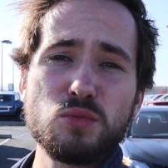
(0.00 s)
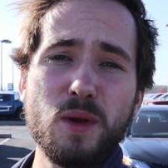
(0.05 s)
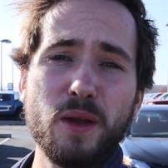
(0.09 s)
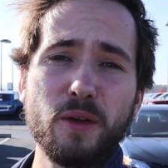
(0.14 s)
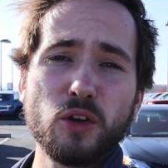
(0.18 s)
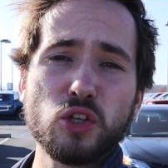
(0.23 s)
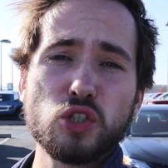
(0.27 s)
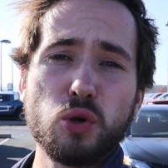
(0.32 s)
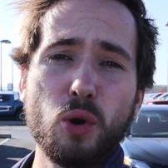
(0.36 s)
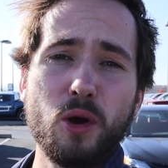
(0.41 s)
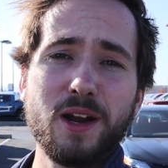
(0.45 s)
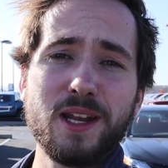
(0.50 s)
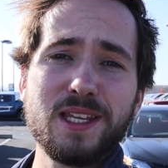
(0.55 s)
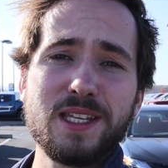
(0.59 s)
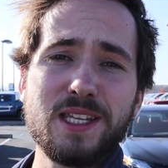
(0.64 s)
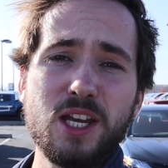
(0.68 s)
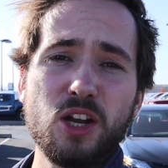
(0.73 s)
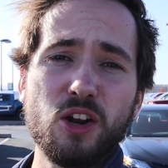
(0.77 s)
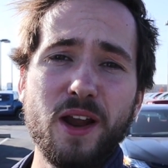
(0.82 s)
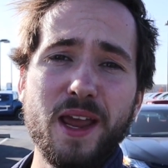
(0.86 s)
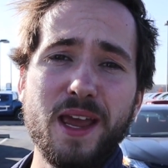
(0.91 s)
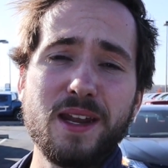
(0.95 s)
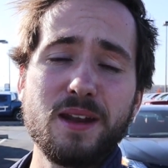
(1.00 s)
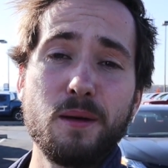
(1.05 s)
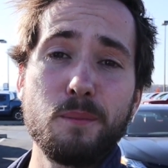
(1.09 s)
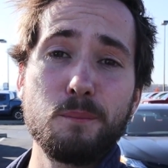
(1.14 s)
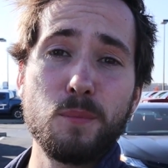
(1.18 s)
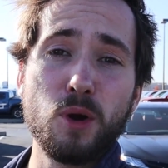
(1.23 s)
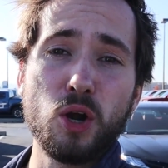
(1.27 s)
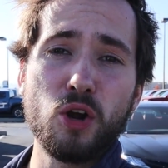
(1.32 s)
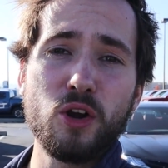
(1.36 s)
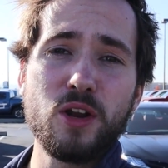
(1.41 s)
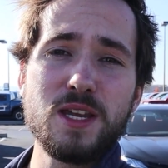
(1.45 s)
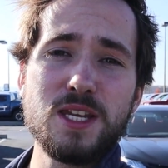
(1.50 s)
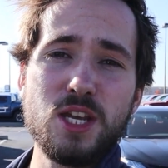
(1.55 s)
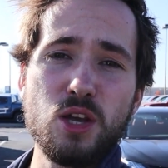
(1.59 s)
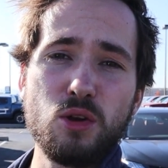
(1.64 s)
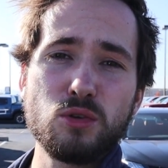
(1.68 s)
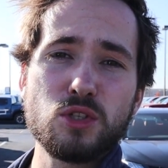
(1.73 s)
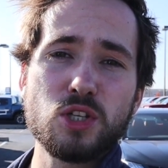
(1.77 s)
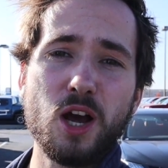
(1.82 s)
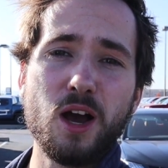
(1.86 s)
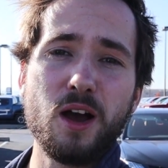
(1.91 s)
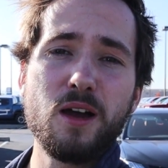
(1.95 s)
Miller Toyota here in Murray,
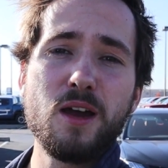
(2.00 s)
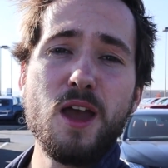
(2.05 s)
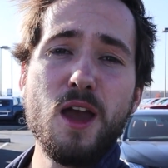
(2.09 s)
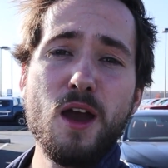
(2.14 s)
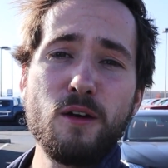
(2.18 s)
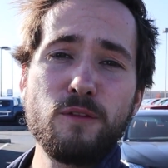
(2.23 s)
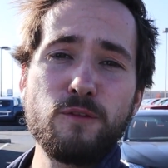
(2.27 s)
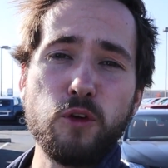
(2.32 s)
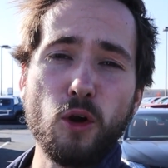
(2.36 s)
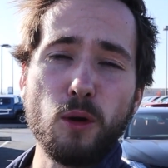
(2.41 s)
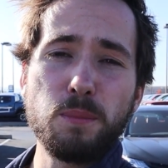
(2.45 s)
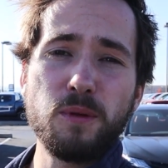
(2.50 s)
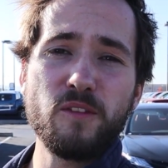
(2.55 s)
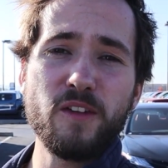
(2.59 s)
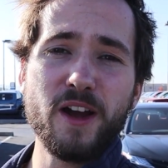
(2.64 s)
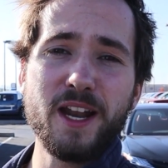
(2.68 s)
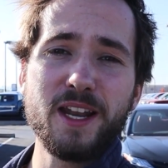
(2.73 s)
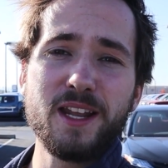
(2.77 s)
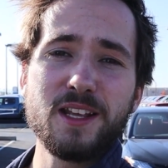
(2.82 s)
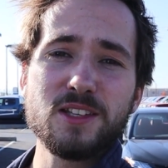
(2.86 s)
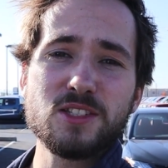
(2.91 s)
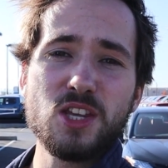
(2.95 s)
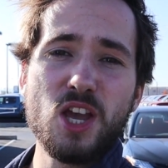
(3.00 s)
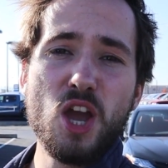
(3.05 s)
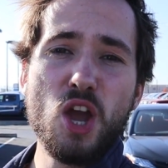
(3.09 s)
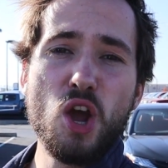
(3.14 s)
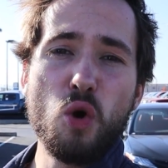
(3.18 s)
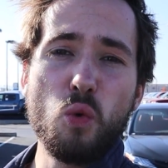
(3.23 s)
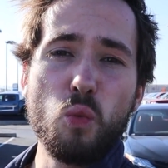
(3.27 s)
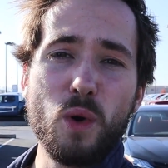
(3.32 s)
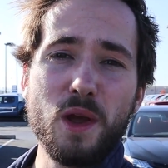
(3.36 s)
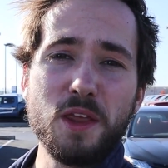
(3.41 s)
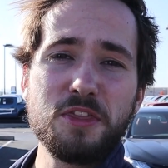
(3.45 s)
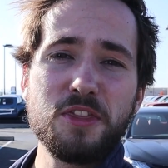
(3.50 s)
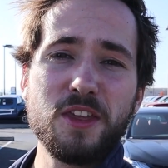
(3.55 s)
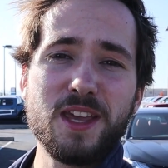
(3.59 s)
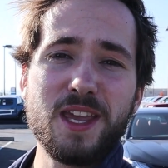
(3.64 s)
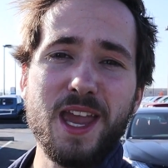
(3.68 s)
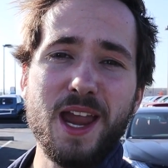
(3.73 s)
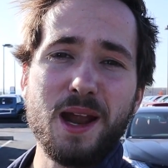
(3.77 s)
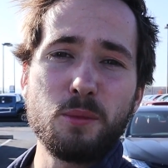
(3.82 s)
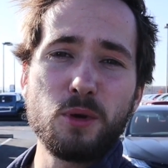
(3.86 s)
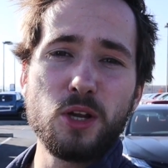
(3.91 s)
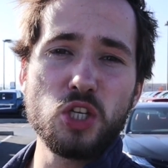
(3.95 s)
Utah for providing us with the
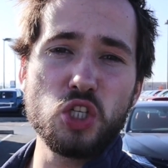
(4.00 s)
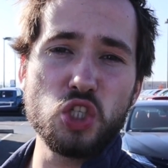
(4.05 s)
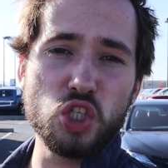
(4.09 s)
Camry.